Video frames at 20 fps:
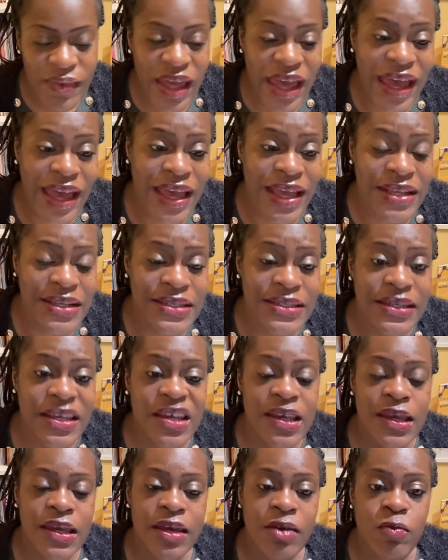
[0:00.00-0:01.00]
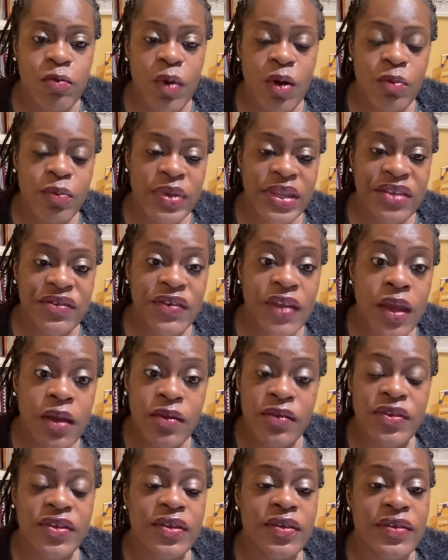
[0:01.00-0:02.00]
And what we
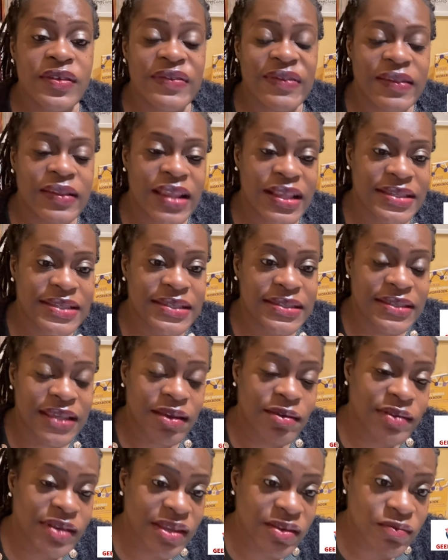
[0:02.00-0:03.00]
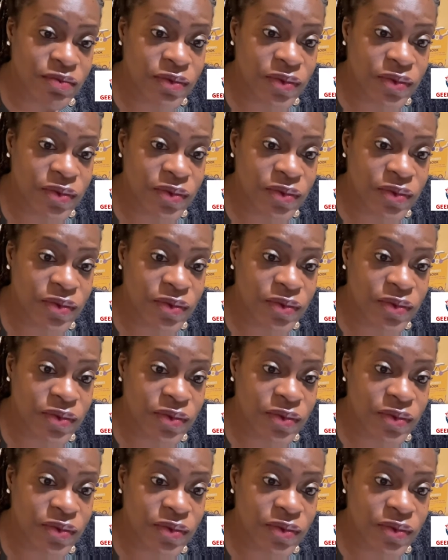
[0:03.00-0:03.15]
don't do is necessarily